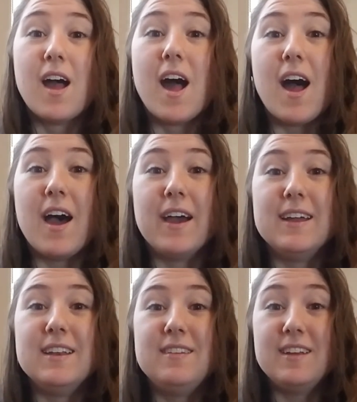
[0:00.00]

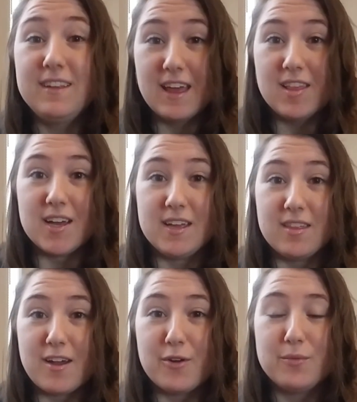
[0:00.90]
I did get lucky
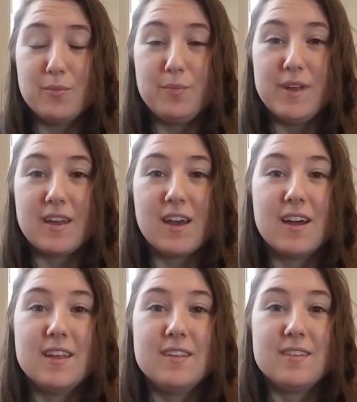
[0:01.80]
though,
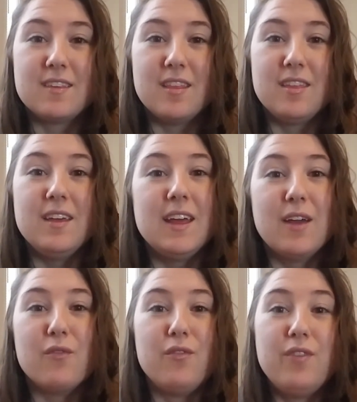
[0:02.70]
because the
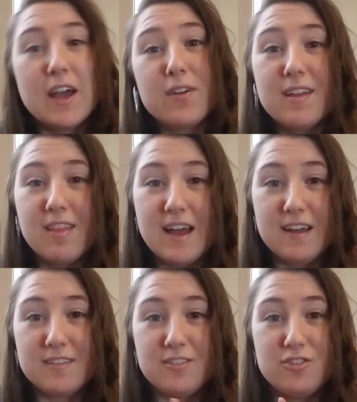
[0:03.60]
very
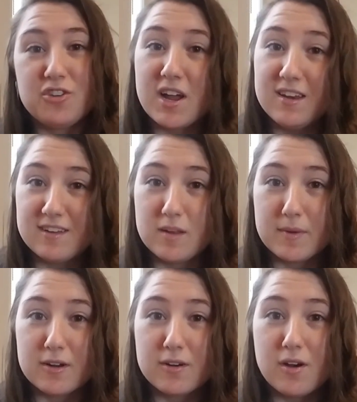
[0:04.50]
last giant teddy
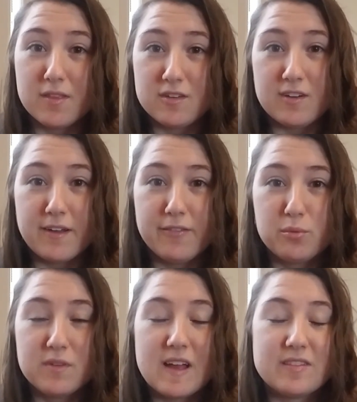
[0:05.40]
bear on the shelf
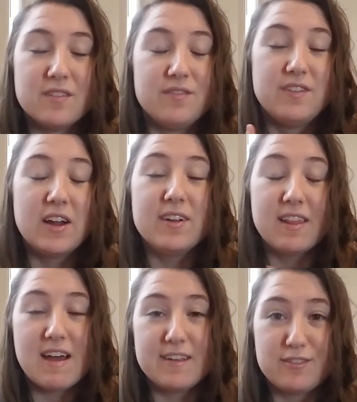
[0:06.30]
was at the very
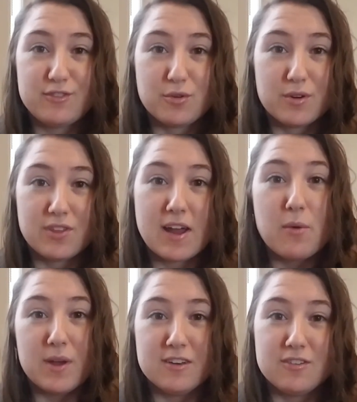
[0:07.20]
last store that I
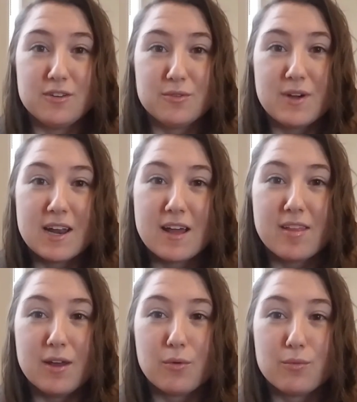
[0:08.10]
went to, and I
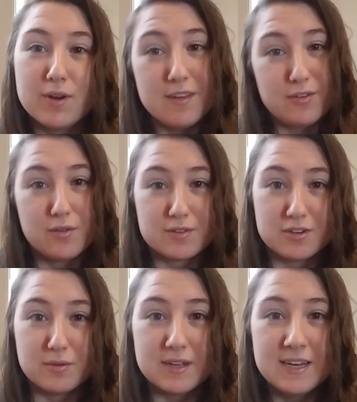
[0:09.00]
like raced over
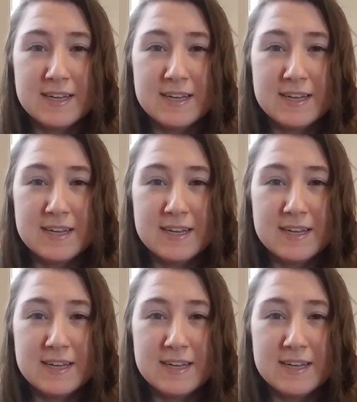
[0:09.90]
to it.